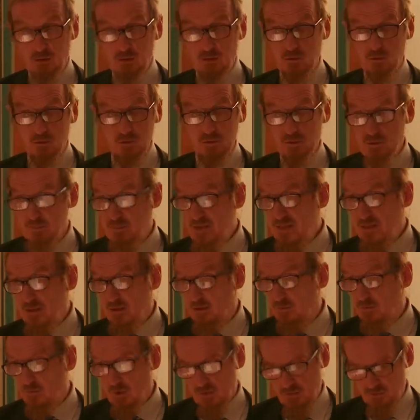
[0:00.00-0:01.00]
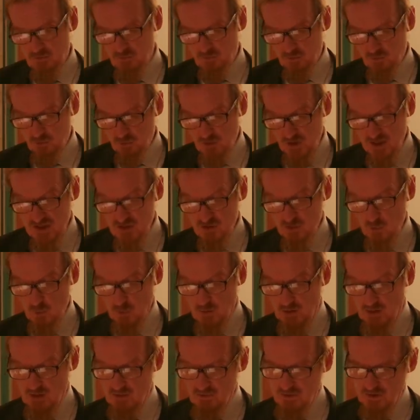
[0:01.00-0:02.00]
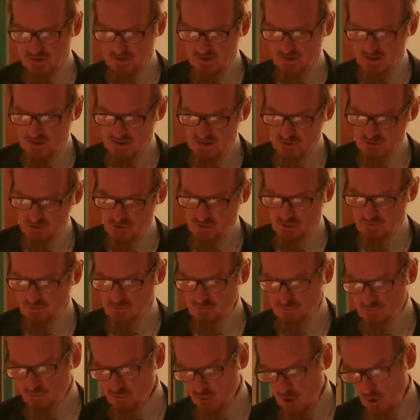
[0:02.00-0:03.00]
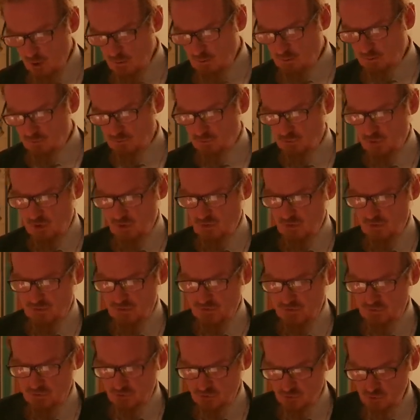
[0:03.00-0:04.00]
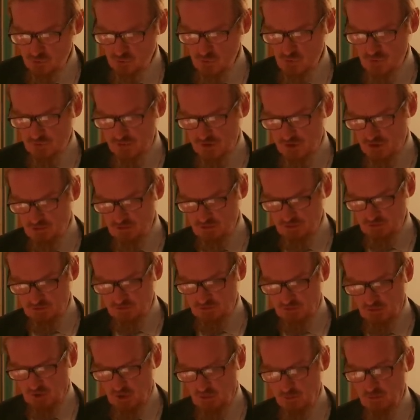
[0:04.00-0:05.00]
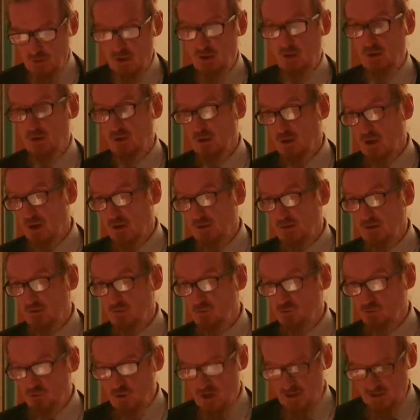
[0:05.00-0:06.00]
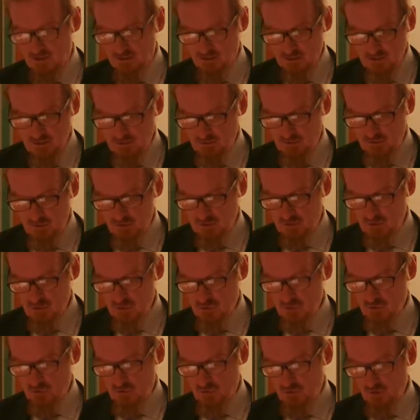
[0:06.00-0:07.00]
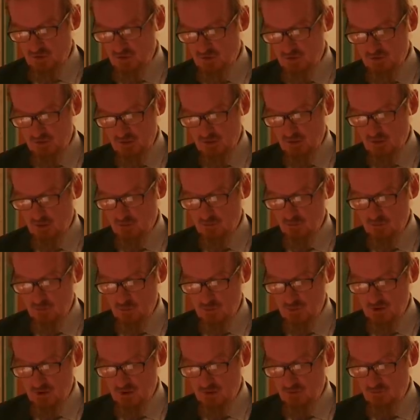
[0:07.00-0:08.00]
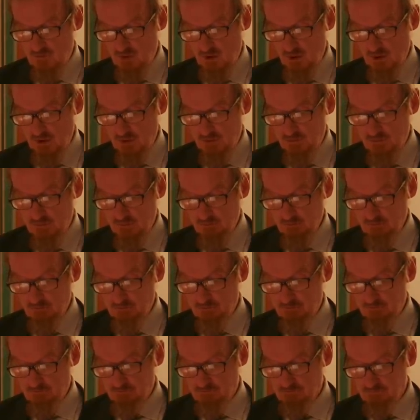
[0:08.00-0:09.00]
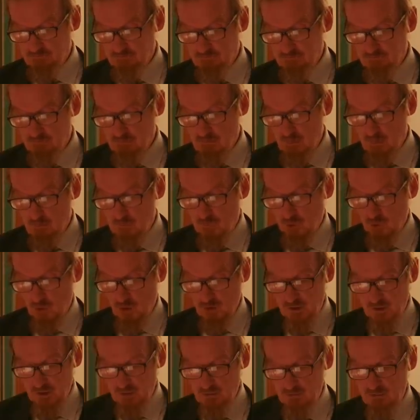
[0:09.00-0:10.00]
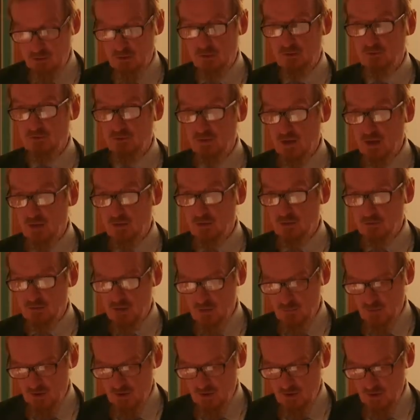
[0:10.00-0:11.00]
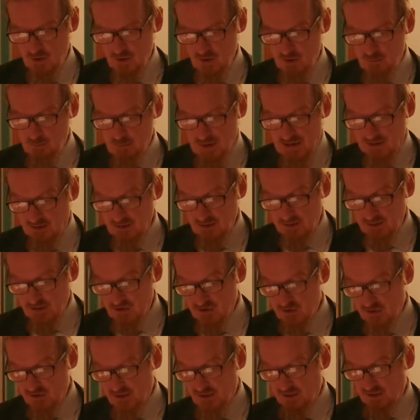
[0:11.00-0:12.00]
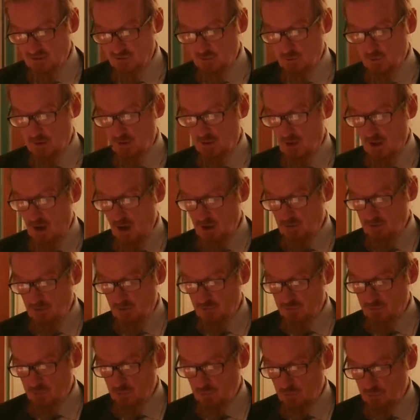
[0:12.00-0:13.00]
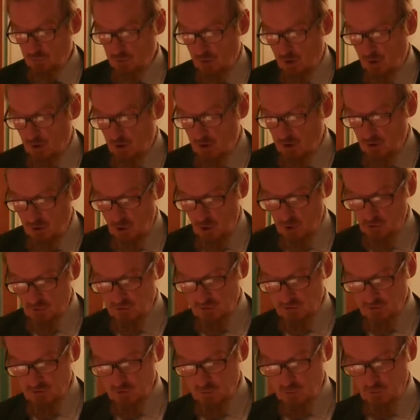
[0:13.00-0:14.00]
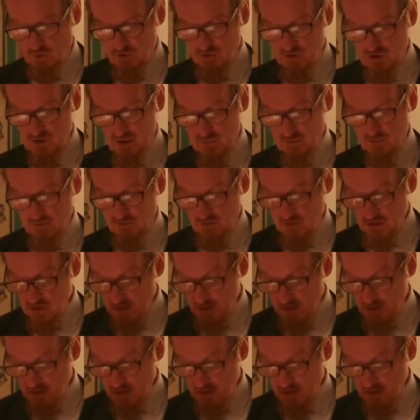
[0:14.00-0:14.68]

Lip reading: So could it be, in a rather strange way, that a hijra from rather than to the Darul Islam and its wrecked institutions is now to be advised? Morocco, Saudi Arabia, Bangladesh and elsewhere are, after all, locked into what Seamus